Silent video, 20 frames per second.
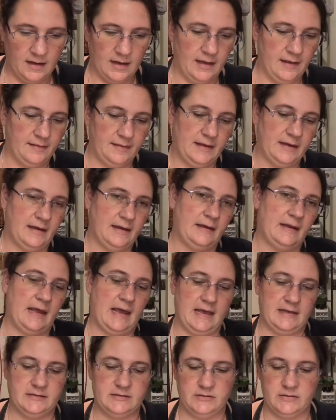And then,
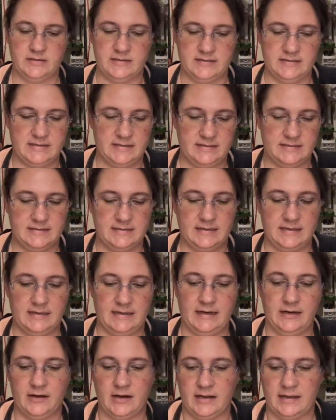as you can see sitting
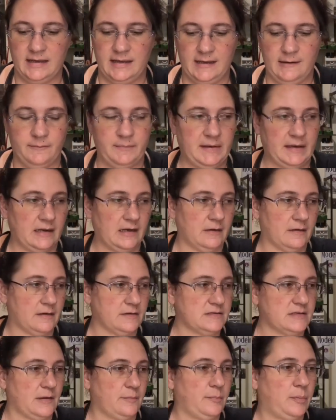here, I can't pick it up
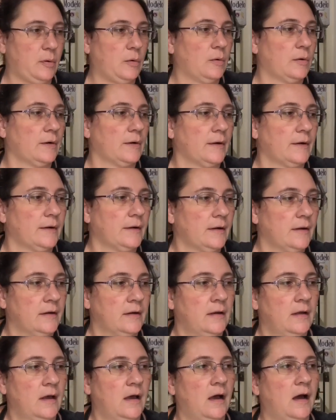because I poured.
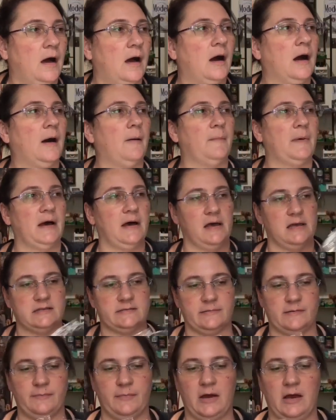My
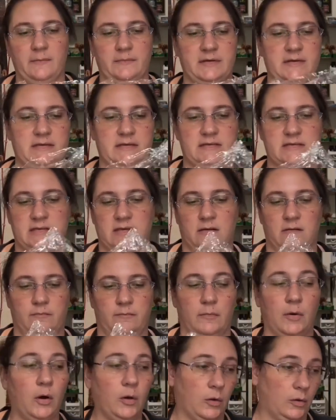husband bought me
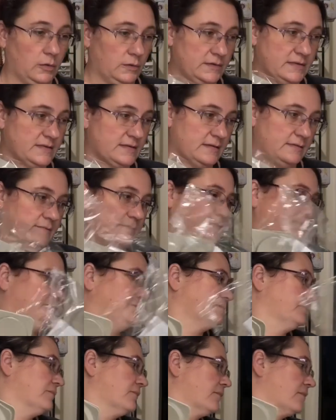some molds.
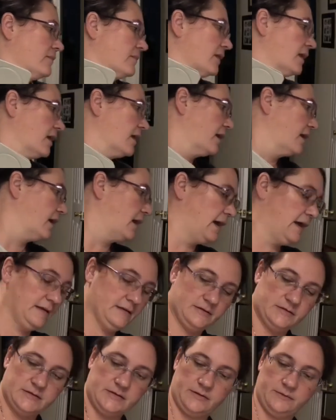And
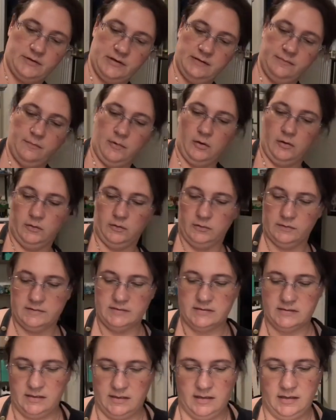there's 3
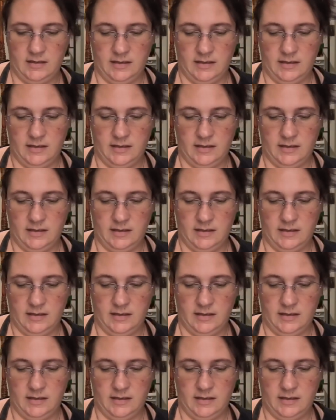molds.